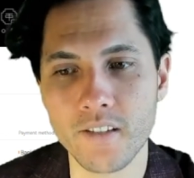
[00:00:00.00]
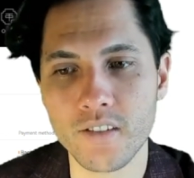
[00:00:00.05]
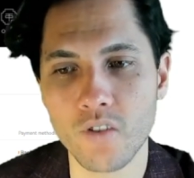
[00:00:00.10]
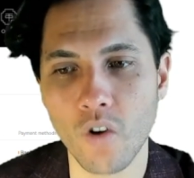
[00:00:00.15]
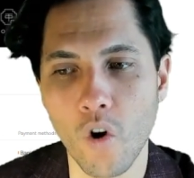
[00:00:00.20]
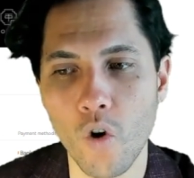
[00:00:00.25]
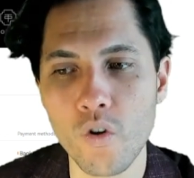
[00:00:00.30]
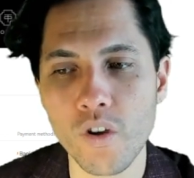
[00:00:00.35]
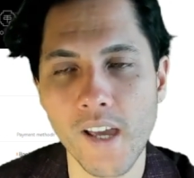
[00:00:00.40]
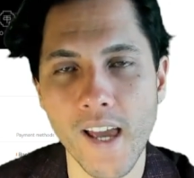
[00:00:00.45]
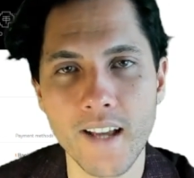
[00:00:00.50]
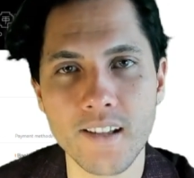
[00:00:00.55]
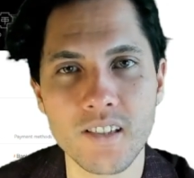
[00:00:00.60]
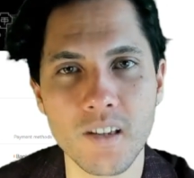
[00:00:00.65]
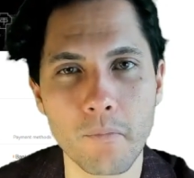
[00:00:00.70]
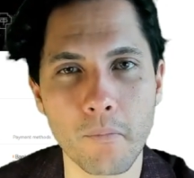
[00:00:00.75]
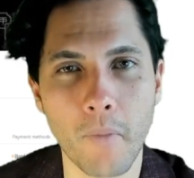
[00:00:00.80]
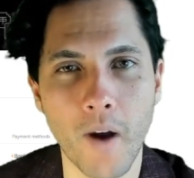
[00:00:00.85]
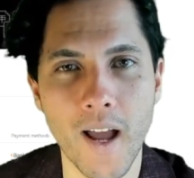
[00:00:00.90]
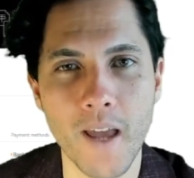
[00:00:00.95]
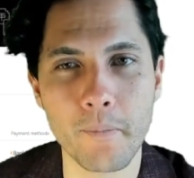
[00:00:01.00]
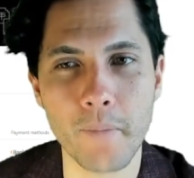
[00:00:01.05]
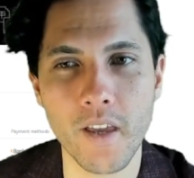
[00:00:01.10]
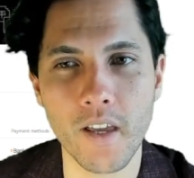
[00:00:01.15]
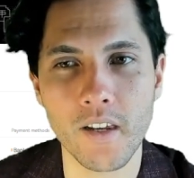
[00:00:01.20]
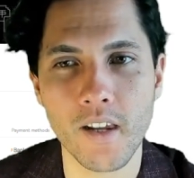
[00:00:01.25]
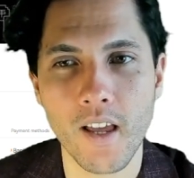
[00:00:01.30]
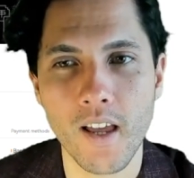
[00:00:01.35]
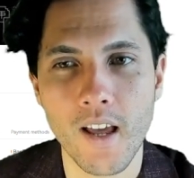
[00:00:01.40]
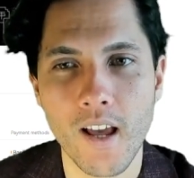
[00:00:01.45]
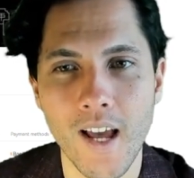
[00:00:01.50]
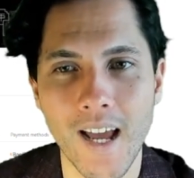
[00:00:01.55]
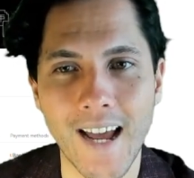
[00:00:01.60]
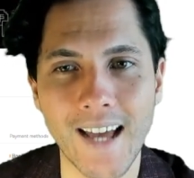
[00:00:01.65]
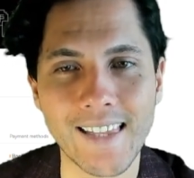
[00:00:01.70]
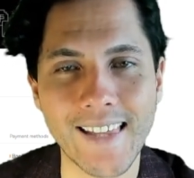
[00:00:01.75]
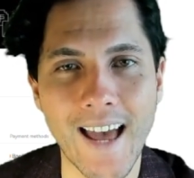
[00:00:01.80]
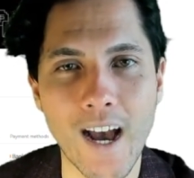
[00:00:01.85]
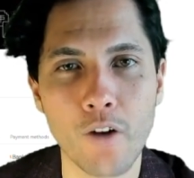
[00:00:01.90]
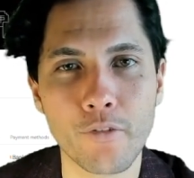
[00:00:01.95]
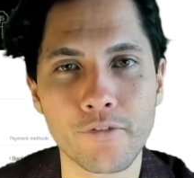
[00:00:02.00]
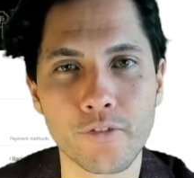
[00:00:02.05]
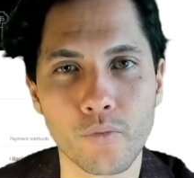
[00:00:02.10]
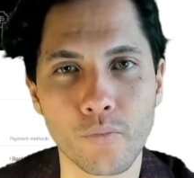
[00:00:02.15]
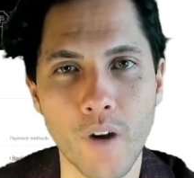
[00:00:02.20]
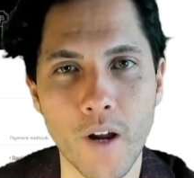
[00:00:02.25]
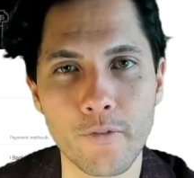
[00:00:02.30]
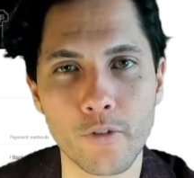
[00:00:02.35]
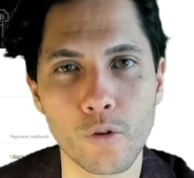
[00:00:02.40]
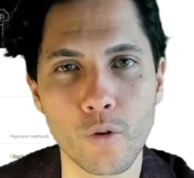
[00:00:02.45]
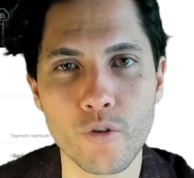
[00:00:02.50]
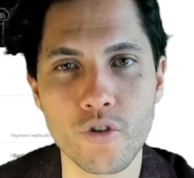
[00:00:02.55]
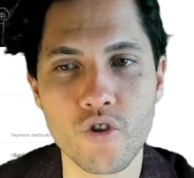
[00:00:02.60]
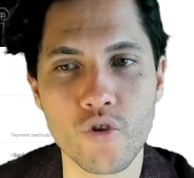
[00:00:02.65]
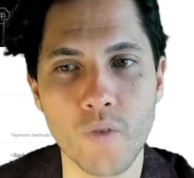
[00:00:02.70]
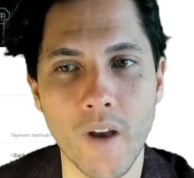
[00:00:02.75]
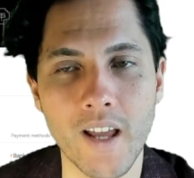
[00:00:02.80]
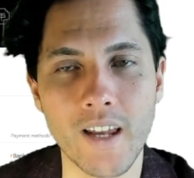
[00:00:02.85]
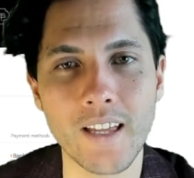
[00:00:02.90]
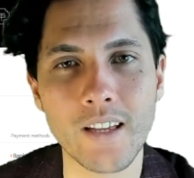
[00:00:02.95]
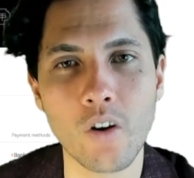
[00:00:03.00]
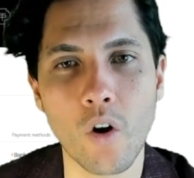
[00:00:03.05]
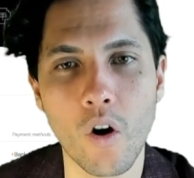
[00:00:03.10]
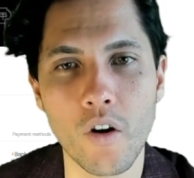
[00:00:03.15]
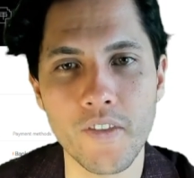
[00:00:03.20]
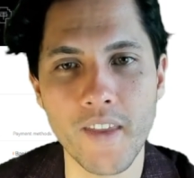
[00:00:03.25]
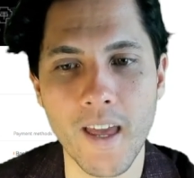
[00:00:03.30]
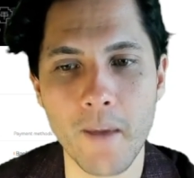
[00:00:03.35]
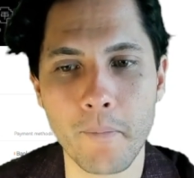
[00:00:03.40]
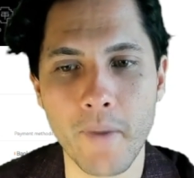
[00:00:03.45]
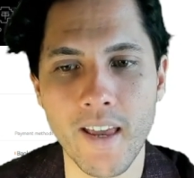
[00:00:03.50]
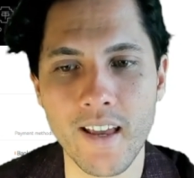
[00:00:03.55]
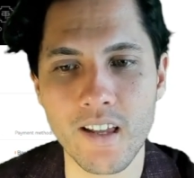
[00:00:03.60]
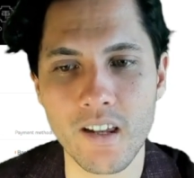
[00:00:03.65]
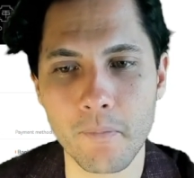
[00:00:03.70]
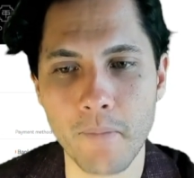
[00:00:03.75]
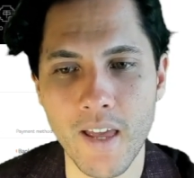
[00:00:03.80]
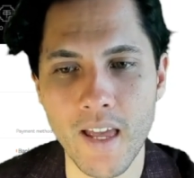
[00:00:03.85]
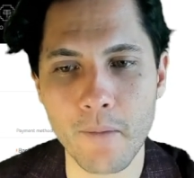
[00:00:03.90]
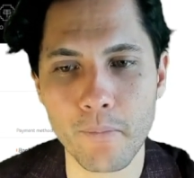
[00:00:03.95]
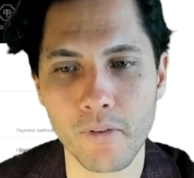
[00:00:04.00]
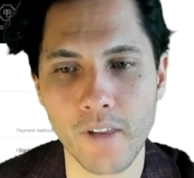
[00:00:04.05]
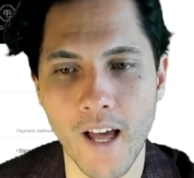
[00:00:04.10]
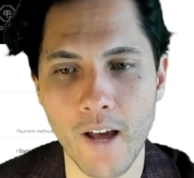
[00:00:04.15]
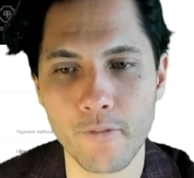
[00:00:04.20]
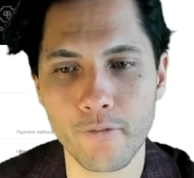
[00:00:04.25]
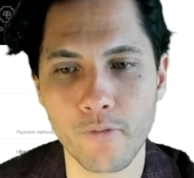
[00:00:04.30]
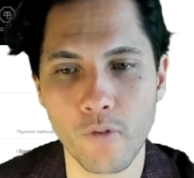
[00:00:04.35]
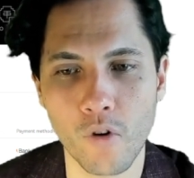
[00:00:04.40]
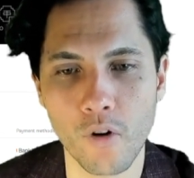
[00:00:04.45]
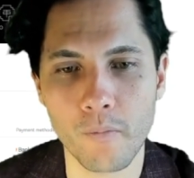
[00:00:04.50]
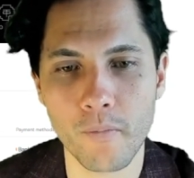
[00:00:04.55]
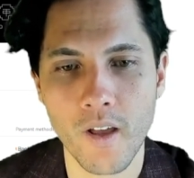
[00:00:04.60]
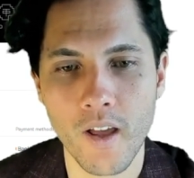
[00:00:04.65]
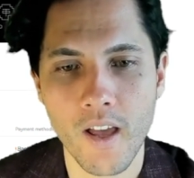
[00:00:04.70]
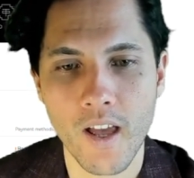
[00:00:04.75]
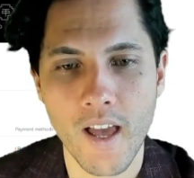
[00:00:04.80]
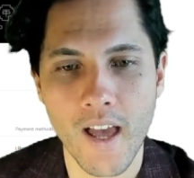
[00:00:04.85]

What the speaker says: So OKX and Bybit allow for Revolut trading on their P2P platform.